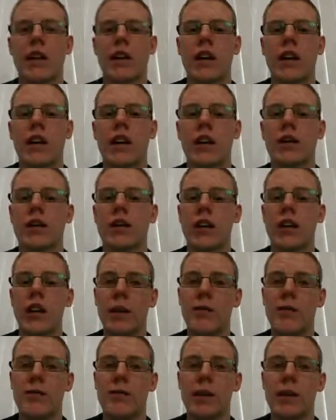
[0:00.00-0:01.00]
in the
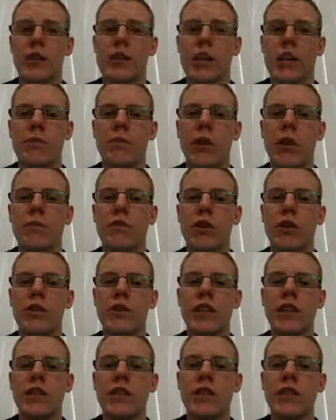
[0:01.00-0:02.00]
dynamic regime, a
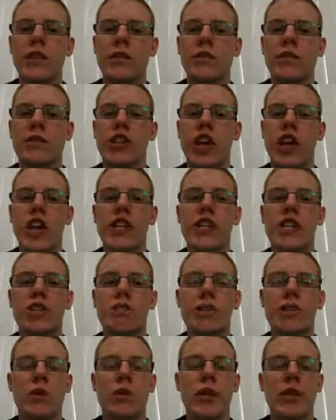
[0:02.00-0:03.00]
process can change
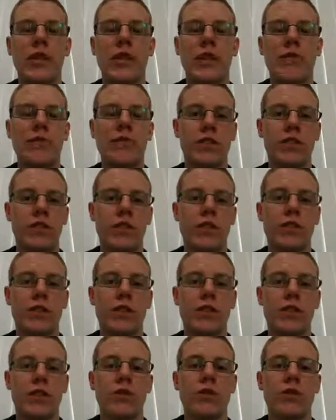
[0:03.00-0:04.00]
between different
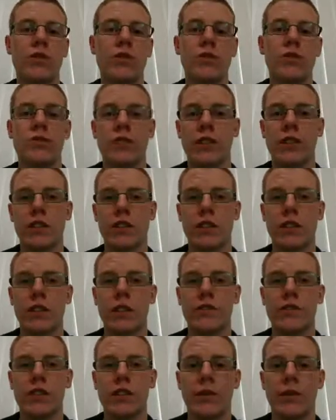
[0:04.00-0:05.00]
CPUs during its
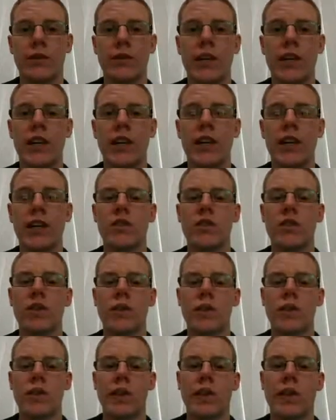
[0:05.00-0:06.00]
lifetime.
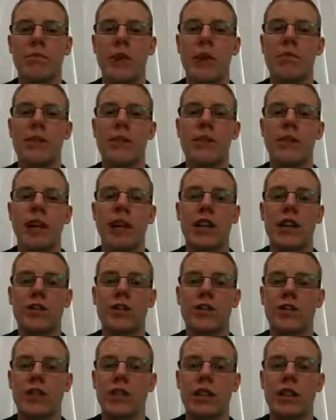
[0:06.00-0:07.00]
So it may be
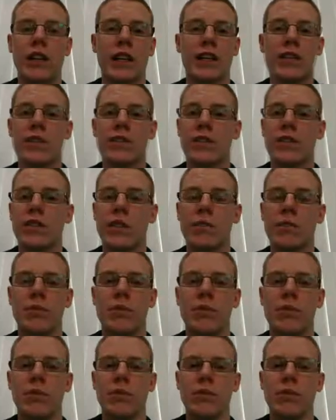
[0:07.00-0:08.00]
scheduled, say, to
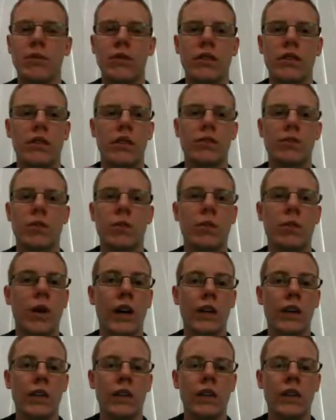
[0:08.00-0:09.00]
CPU number
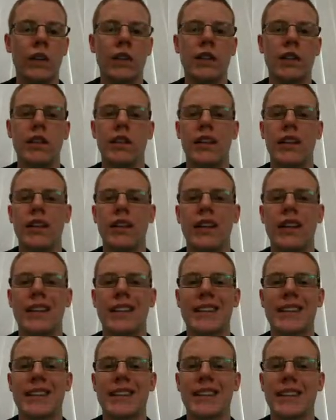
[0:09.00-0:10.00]
1
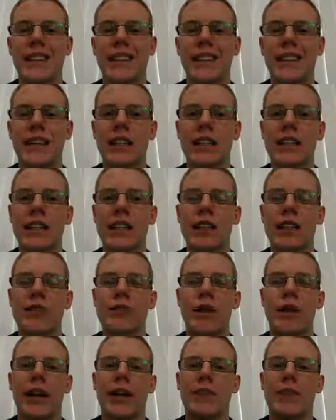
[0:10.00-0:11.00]
at the start,
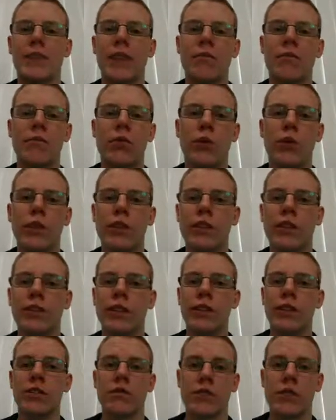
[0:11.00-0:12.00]
but at some point of
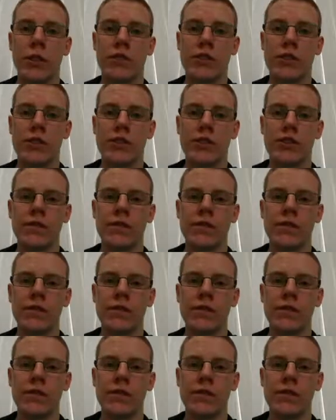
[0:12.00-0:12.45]
interruption,